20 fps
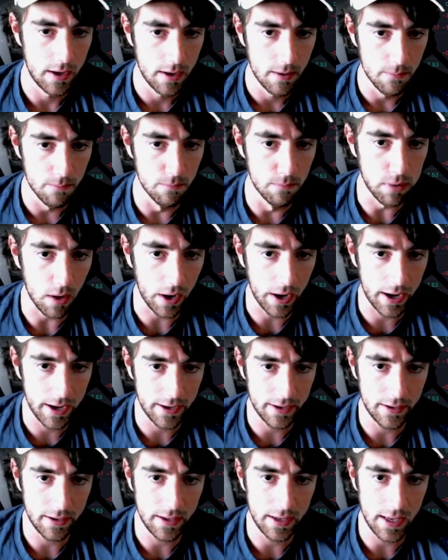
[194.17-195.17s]

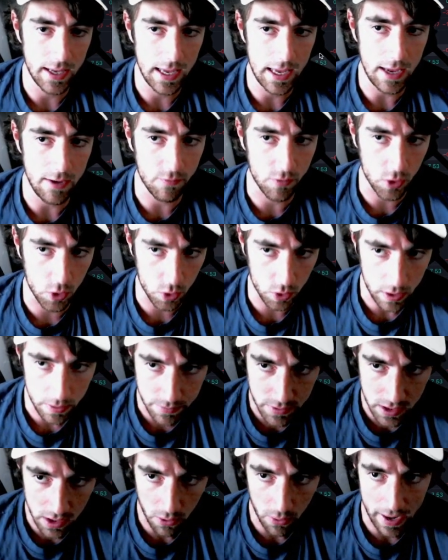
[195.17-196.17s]
But if
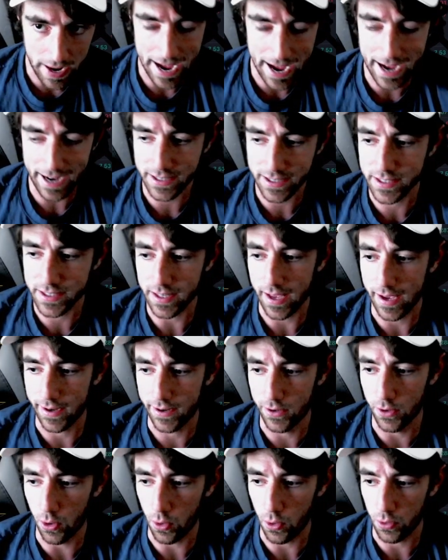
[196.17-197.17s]
crypto acts
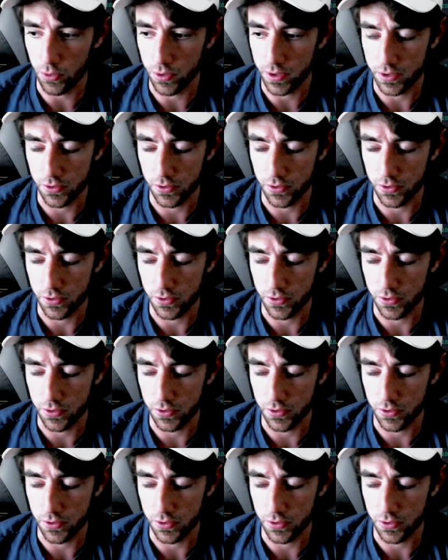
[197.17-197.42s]
like gold,